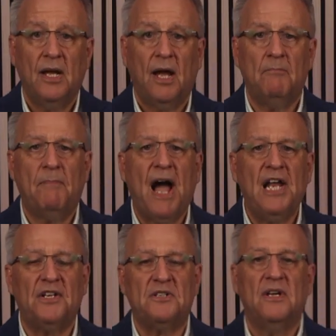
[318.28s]
And
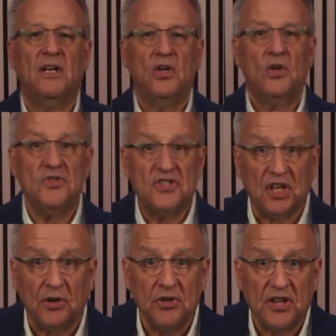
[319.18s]
Pilate
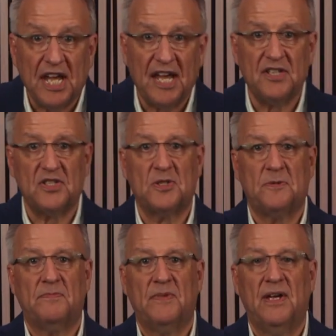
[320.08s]
considered the case.
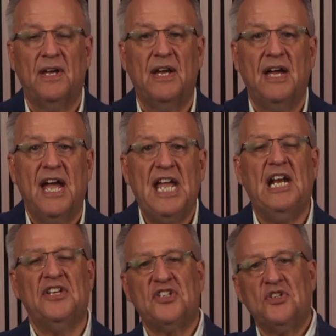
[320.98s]
He
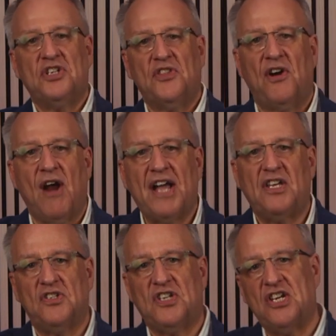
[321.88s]
listened to their
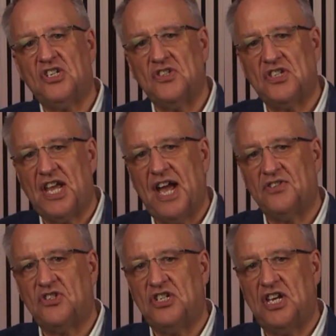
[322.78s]
accusations
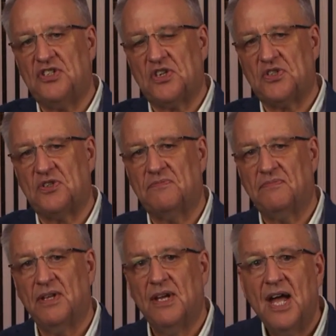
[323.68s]
against Jesus.
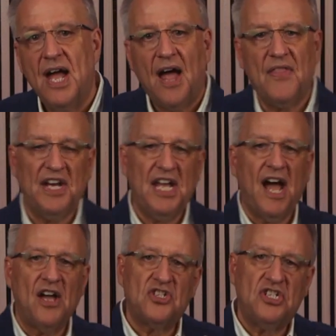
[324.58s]
And then he
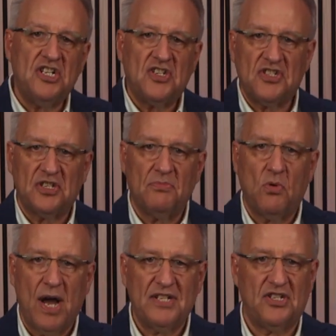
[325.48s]
asked Jesus some
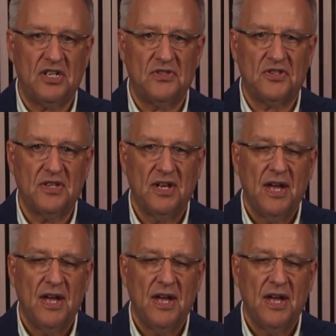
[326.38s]
questions.